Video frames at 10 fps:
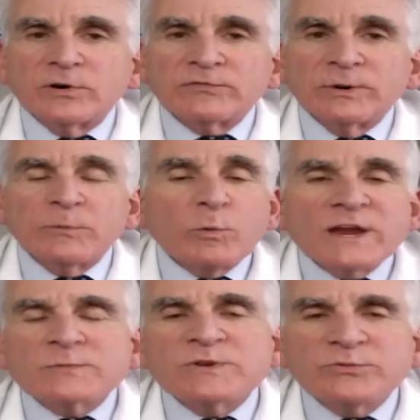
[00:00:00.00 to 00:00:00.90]
from a
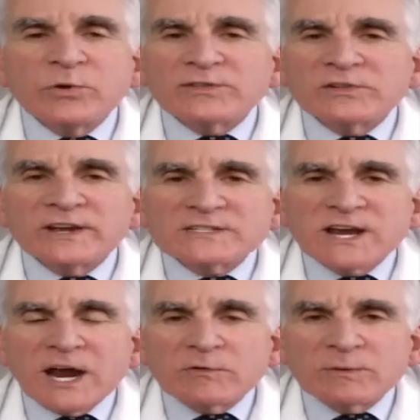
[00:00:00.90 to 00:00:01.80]
week before the laser
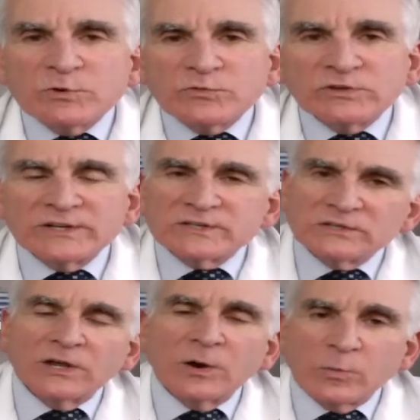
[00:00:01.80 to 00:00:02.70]
hair removal
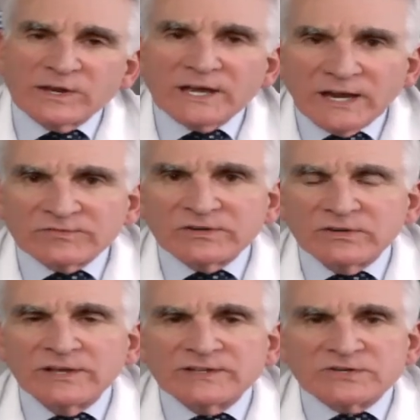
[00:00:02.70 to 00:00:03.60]
until a week after the
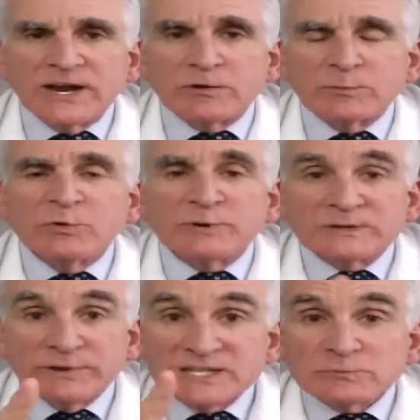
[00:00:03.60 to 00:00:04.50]
laser hair removal. But it
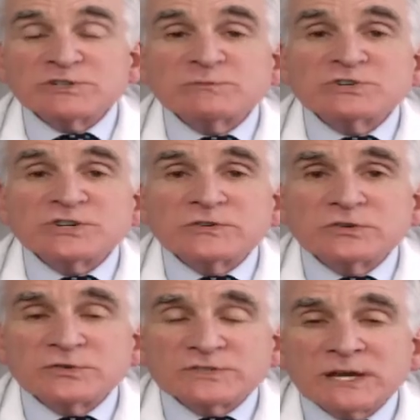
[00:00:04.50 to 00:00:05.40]
depends which machine you're
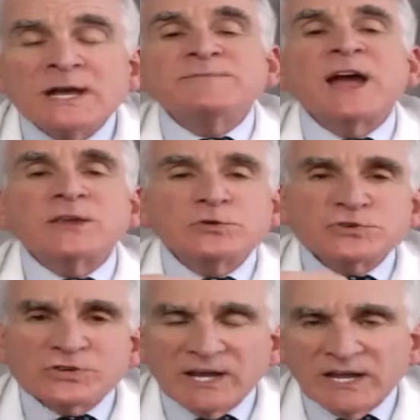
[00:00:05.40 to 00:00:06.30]
using, and you
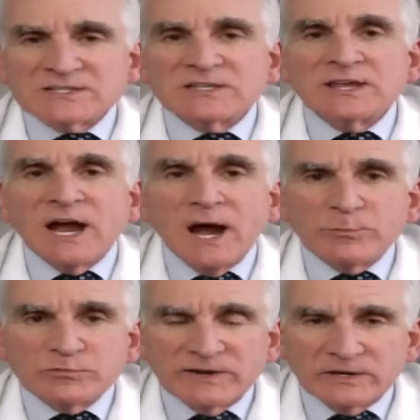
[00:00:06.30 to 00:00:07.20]
should ask the
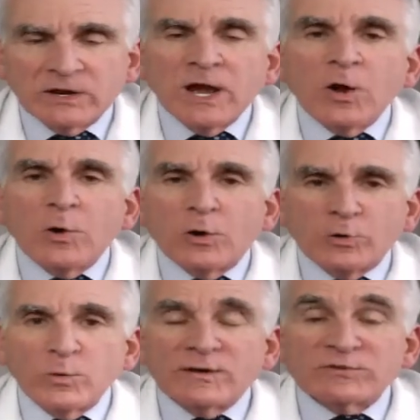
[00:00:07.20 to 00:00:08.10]
operator or
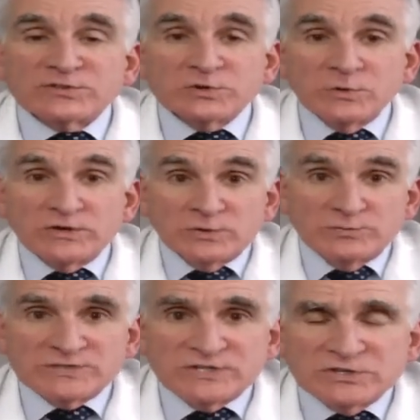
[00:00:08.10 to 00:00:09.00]
whoever is doing your
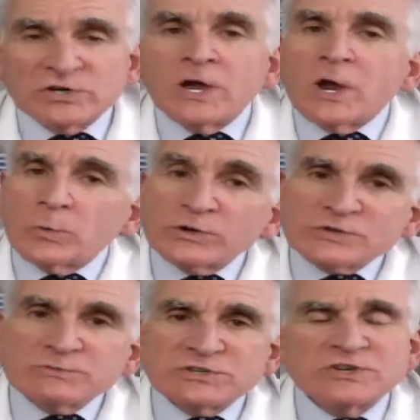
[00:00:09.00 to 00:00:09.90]
procedure
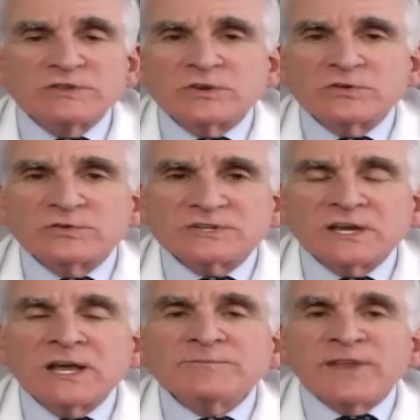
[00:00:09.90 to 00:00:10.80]
which machine they're
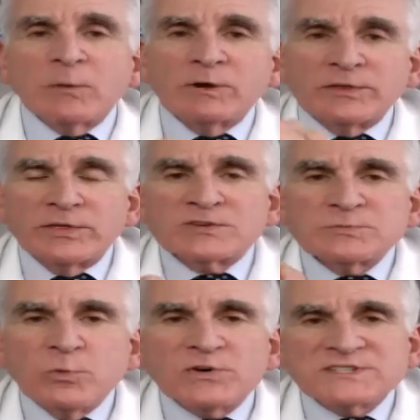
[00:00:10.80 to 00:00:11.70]
using and whether there's
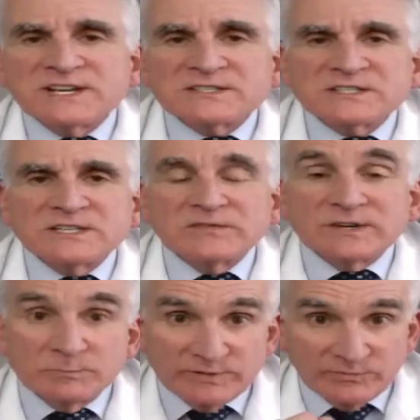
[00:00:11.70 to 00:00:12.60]
more
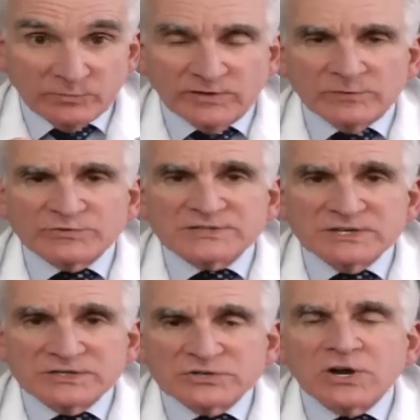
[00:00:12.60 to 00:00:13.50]
sensitivity before the
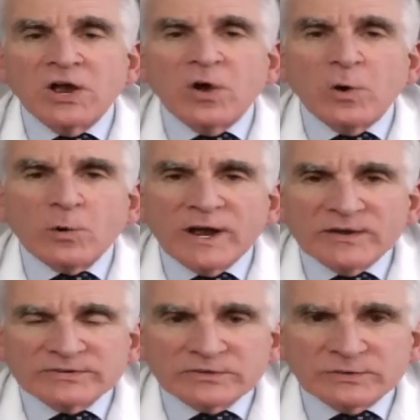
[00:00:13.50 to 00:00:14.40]
procedure or
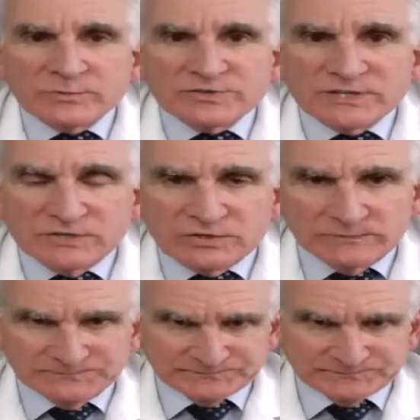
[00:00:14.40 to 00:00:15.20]
after the procedure.